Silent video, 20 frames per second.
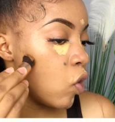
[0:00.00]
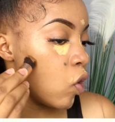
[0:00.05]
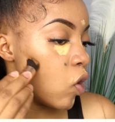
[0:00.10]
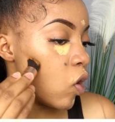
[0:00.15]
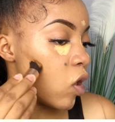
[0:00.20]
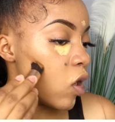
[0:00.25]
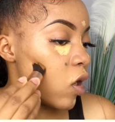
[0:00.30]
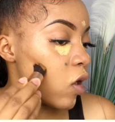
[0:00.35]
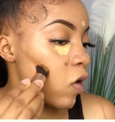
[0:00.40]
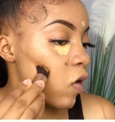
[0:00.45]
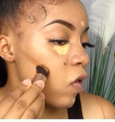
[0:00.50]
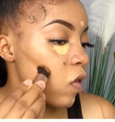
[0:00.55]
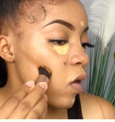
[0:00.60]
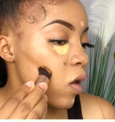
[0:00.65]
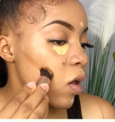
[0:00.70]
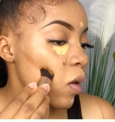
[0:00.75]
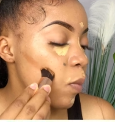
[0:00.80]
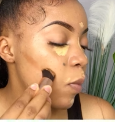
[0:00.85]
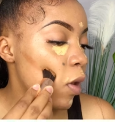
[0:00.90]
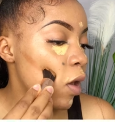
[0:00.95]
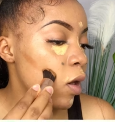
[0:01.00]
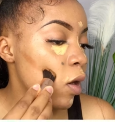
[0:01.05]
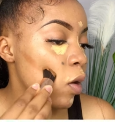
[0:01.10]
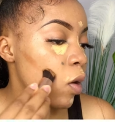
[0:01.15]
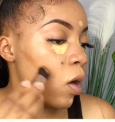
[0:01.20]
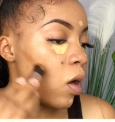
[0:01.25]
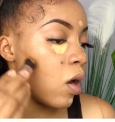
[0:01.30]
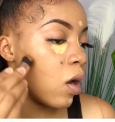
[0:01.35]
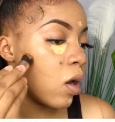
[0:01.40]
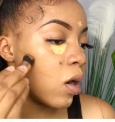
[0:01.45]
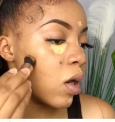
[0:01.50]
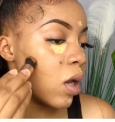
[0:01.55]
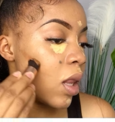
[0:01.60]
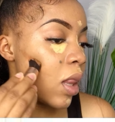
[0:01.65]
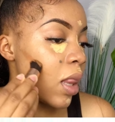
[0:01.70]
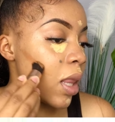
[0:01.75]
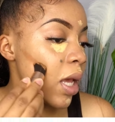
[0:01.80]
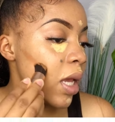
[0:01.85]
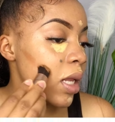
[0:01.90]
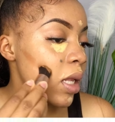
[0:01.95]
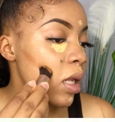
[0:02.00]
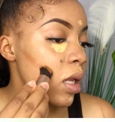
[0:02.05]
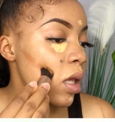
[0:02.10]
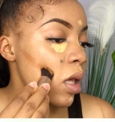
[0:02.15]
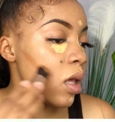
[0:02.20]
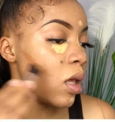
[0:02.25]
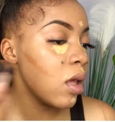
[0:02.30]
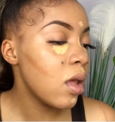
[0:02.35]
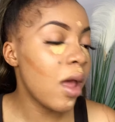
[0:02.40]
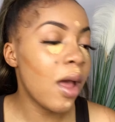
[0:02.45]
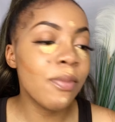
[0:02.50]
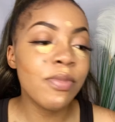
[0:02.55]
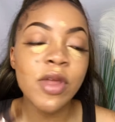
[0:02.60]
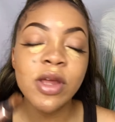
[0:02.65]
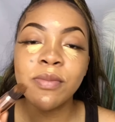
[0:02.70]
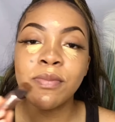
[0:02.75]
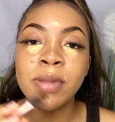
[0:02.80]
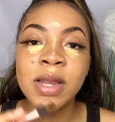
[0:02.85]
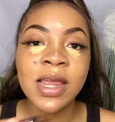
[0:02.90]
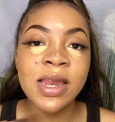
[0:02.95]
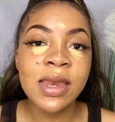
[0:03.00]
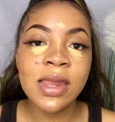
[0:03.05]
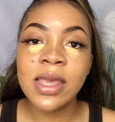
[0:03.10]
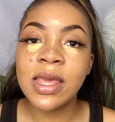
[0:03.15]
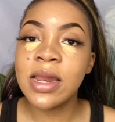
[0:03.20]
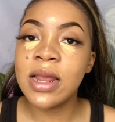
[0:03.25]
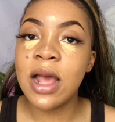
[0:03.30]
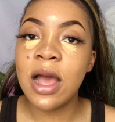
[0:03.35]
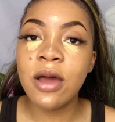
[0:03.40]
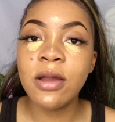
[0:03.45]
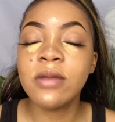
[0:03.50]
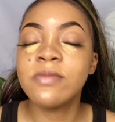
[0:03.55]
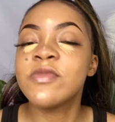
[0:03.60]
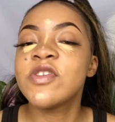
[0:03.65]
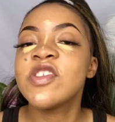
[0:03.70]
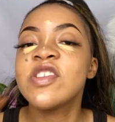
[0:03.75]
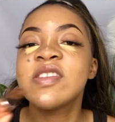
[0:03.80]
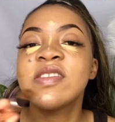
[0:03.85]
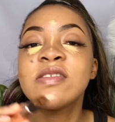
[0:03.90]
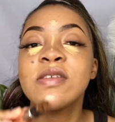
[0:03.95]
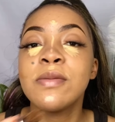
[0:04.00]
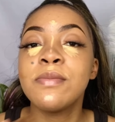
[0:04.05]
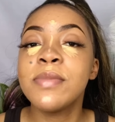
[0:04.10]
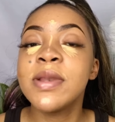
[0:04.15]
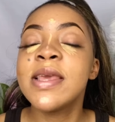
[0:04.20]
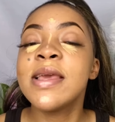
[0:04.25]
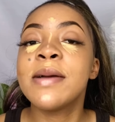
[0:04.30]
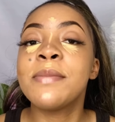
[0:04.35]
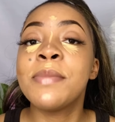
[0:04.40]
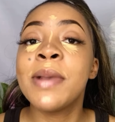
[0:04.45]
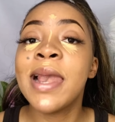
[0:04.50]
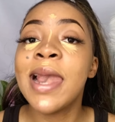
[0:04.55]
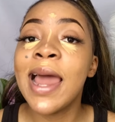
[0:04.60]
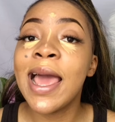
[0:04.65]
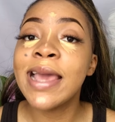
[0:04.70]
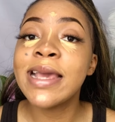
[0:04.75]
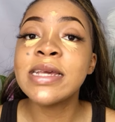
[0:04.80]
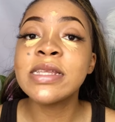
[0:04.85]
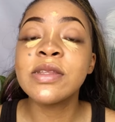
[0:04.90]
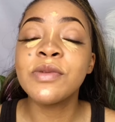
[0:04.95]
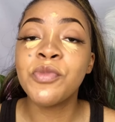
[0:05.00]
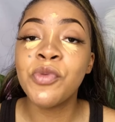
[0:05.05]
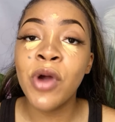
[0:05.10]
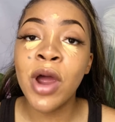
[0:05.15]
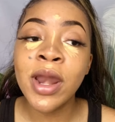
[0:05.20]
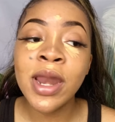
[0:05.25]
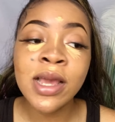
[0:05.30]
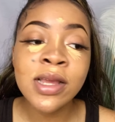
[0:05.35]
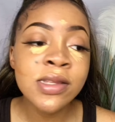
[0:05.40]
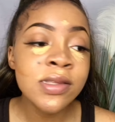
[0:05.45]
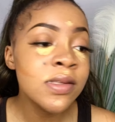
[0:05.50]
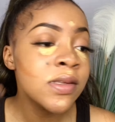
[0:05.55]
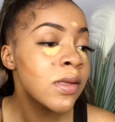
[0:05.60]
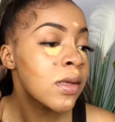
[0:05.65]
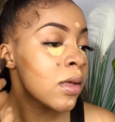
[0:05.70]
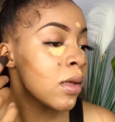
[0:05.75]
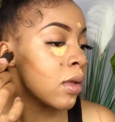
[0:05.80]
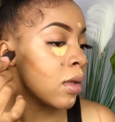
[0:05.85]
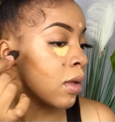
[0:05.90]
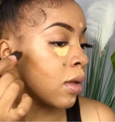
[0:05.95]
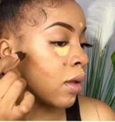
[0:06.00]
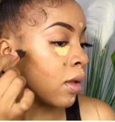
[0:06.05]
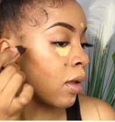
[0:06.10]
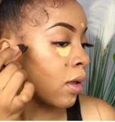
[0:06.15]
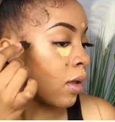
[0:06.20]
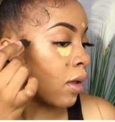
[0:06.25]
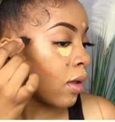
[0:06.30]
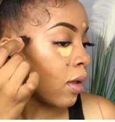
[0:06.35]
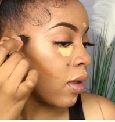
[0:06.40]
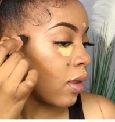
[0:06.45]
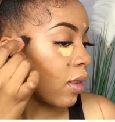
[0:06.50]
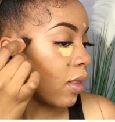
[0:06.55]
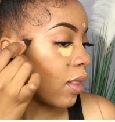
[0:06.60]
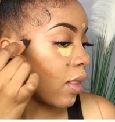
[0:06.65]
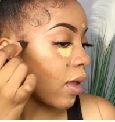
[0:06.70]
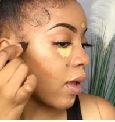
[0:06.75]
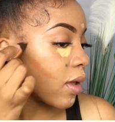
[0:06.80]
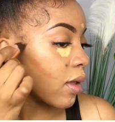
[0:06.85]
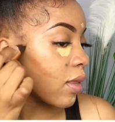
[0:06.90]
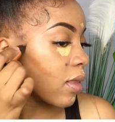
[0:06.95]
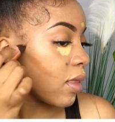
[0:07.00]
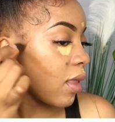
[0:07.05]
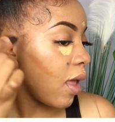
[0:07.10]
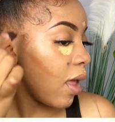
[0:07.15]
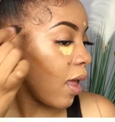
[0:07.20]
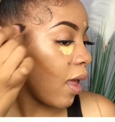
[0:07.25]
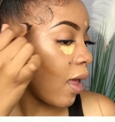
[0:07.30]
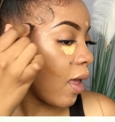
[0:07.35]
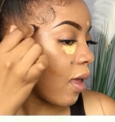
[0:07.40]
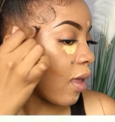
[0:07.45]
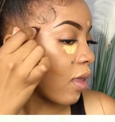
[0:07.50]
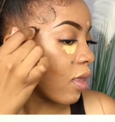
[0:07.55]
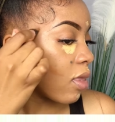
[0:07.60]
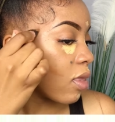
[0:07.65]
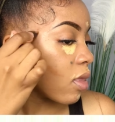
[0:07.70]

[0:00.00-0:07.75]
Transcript: I'm just gonna pat it on lightly. I'm not blending it out, I'm just simply applying the product like that.